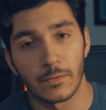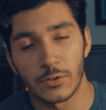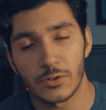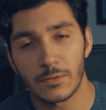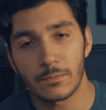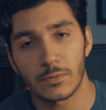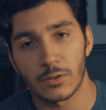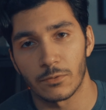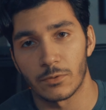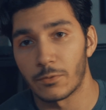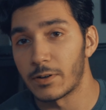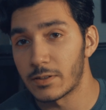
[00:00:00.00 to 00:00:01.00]
da Vinci, so
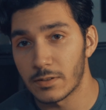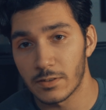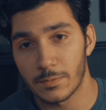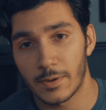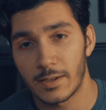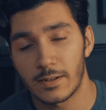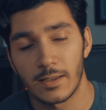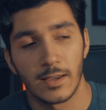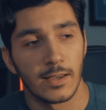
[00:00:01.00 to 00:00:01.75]
the Renaissance man.